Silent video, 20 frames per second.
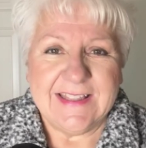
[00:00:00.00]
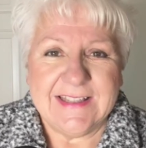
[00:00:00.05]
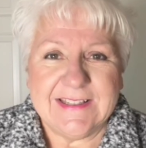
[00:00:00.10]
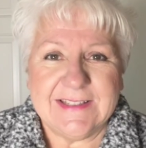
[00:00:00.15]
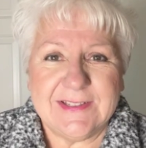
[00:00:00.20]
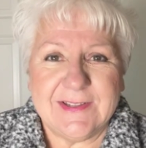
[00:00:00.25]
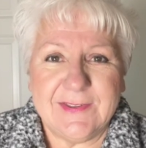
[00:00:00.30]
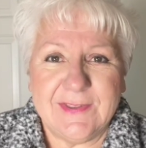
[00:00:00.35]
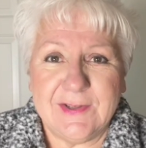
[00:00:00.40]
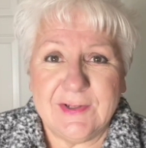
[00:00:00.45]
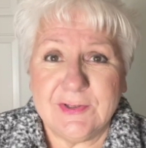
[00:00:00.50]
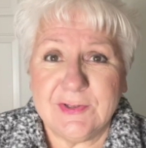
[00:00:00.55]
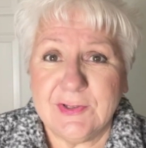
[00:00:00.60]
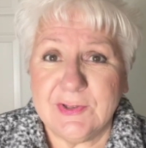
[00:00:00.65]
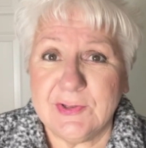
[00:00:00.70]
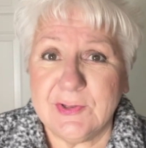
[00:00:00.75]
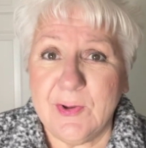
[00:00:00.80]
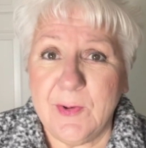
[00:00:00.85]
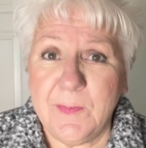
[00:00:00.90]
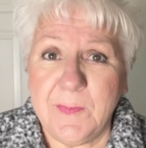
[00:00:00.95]
So there's
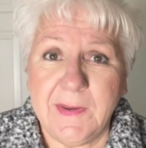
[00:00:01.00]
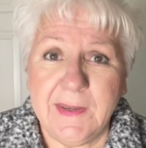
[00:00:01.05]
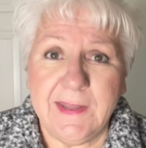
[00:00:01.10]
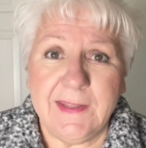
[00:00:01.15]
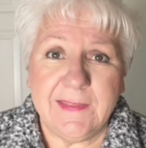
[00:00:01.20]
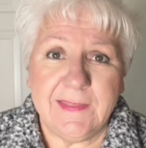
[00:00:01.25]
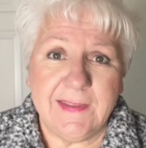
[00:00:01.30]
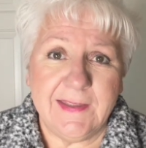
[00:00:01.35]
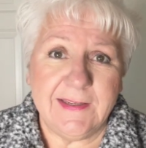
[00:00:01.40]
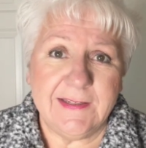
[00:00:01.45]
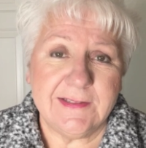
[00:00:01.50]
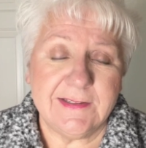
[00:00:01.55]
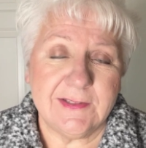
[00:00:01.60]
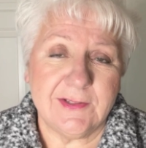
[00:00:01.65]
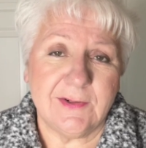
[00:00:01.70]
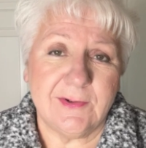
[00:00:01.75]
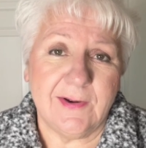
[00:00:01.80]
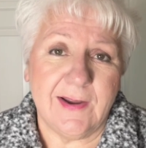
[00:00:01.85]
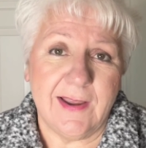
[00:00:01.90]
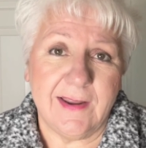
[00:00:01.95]
so many things
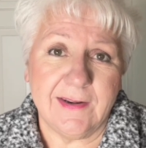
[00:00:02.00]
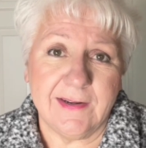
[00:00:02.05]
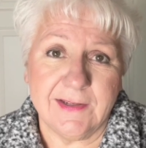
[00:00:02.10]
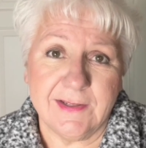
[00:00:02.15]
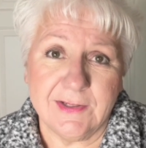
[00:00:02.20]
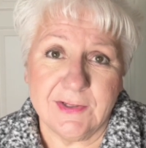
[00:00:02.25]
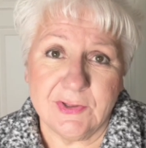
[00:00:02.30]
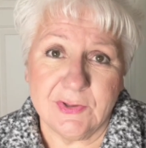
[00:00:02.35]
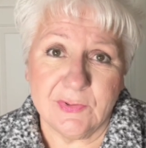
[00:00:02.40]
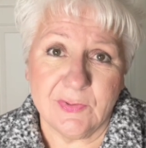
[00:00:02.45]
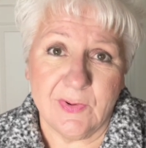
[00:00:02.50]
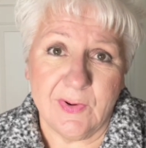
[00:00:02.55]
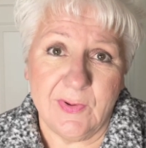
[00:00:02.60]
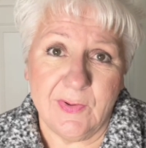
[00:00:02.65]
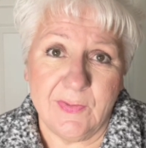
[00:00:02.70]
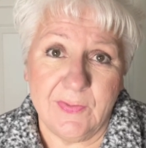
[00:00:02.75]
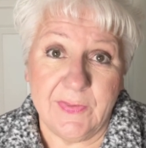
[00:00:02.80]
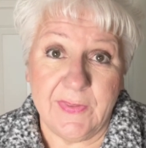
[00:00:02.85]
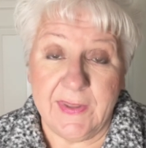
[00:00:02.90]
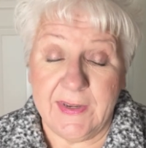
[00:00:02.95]
that are out of
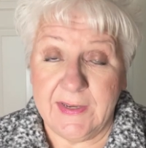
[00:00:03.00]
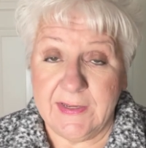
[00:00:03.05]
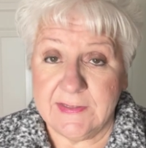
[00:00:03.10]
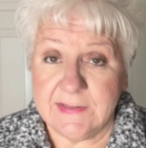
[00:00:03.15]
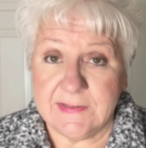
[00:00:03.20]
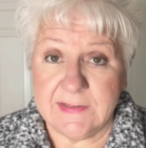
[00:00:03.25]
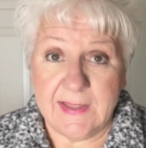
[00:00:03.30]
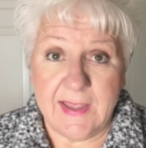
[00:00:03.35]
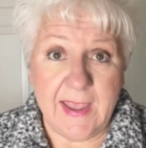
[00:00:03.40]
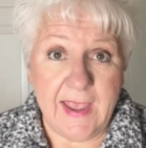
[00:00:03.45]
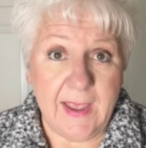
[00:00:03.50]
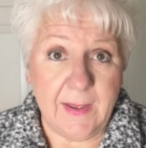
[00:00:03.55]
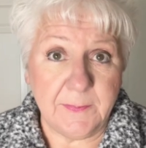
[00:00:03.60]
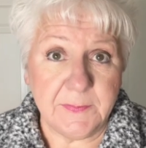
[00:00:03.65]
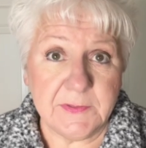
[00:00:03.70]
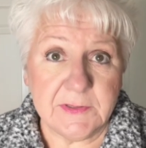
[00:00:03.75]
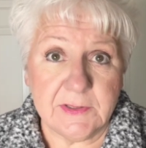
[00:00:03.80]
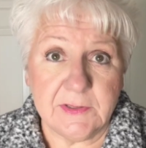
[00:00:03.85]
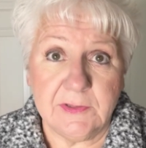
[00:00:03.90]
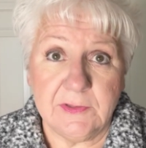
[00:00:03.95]
control that it's
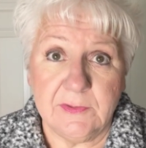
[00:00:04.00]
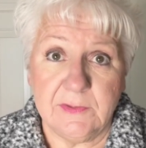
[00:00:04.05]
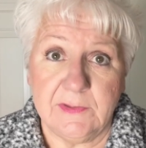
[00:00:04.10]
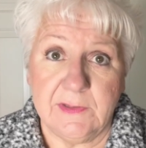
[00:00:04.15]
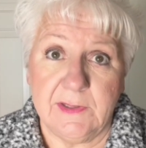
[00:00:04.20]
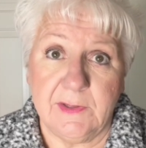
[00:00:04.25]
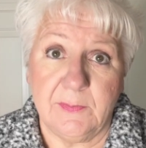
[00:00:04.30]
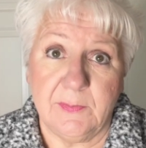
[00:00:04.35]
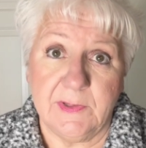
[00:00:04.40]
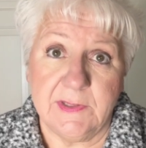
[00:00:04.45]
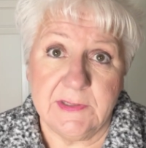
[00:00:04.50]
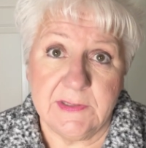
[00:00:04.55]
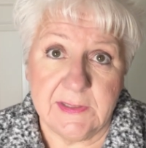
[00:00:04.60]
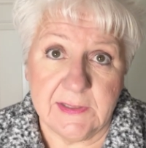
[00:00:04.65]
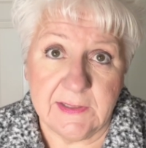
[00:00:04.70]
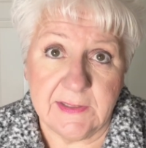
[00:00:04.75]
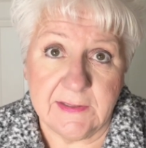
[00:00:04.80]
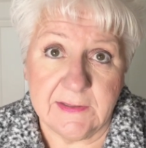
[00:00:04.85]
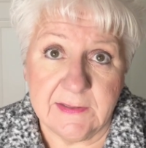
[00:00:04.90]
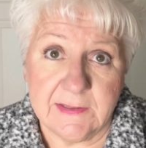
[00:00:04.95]
absolutely
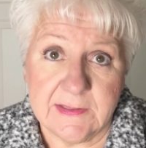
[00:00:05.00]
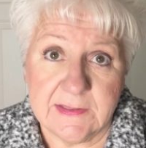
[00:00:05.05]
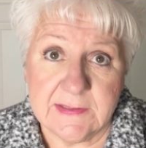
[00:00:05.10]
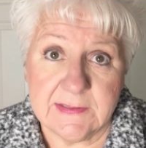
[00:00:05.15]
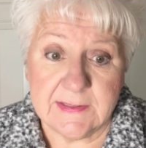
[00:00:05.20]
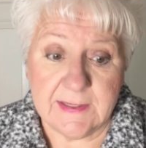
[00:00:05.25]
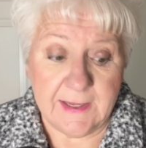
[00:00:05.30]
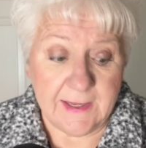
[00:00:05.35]
ridiculous.